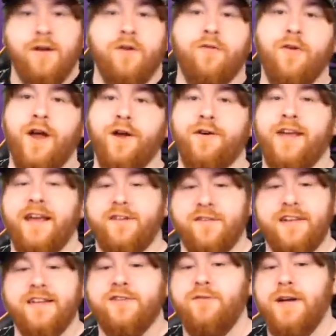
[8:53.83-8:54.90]
Right, okay,
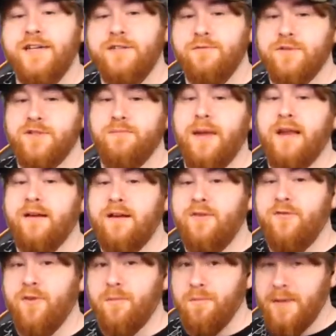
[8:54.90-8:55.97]
so this question was mainly
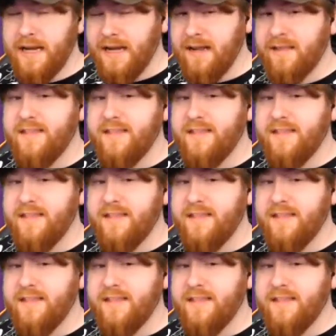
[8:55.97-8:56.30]
for me.